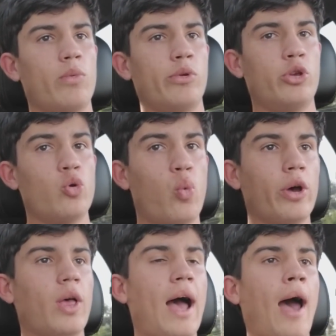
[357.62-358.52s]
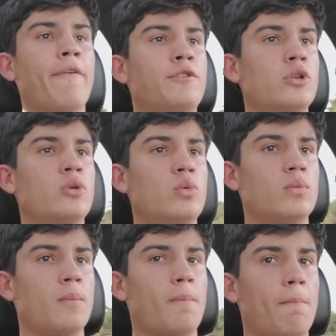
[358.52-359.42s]
You will have
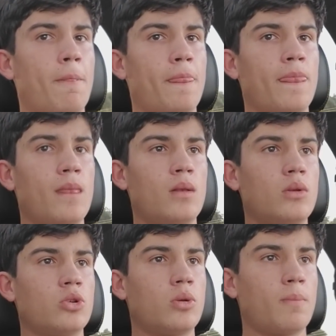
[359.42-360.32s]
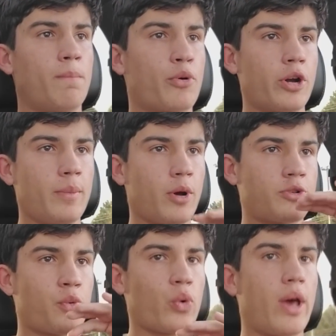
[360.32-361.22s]
to pretty much
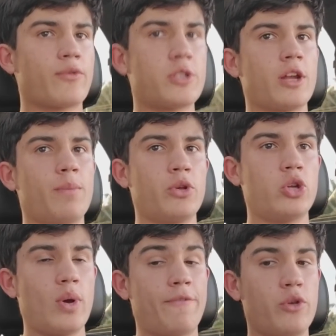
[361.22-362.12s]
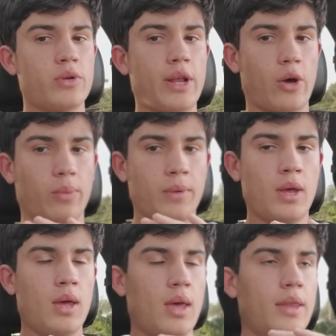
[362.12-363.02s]
whatever setup you do.
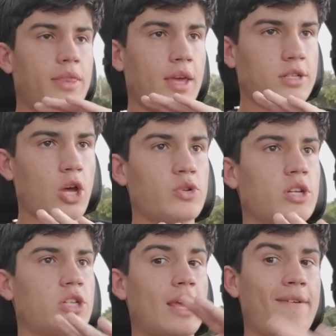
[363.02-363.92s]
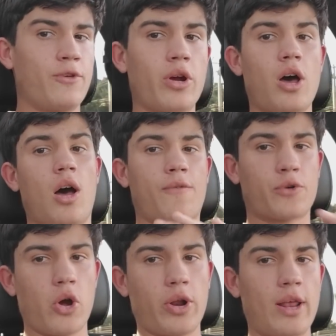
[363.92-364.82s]
This goes into if you're going to
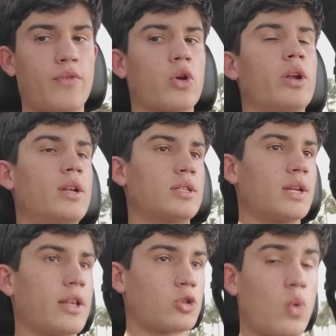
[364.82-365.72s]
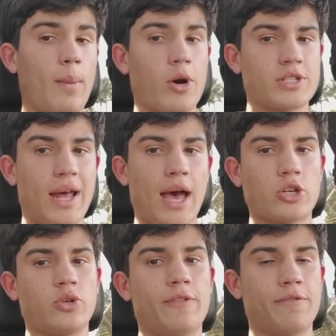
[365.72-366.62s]
off-road it, if you're going to disconnect the sway bars and
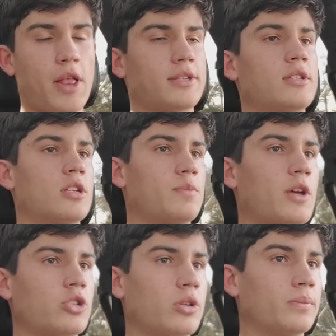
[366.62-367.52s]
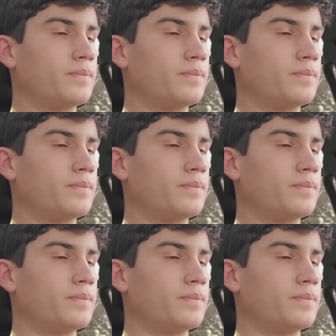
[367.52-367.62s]
actually flex the suspension.